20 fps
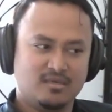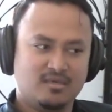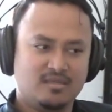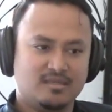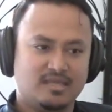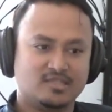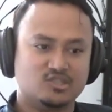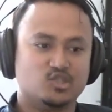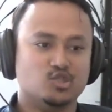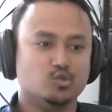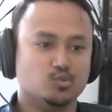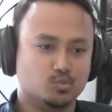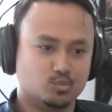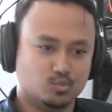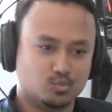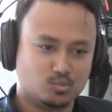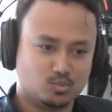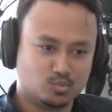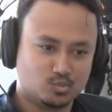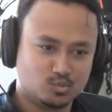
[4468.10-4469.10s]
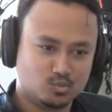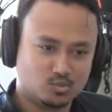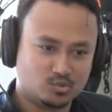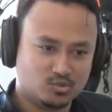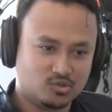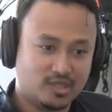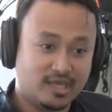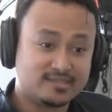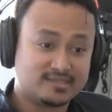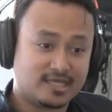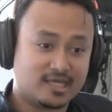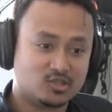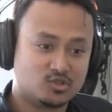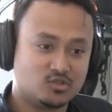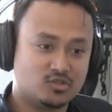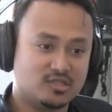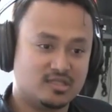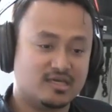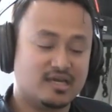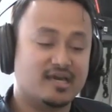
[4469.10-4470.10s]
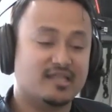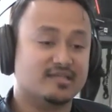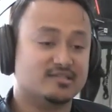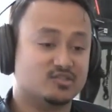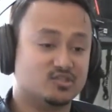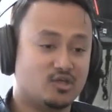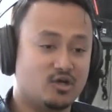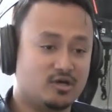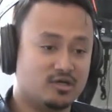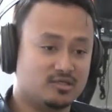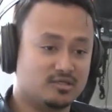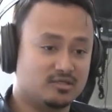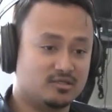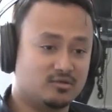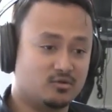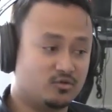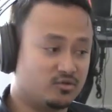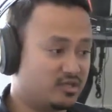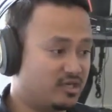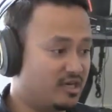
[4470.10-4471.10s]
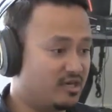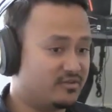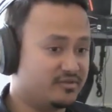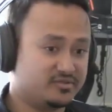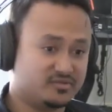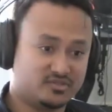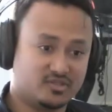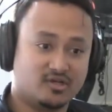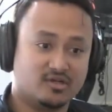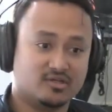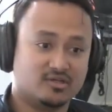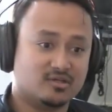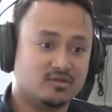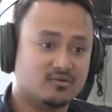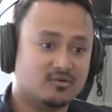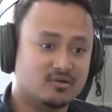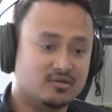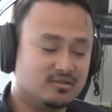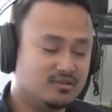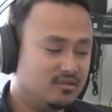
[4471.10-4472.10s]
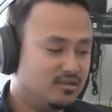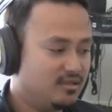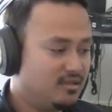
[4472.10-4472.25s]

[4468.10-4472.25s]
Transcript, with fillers: That's you. That's actually yeah. the guy that's talking or the gal that's talking, right?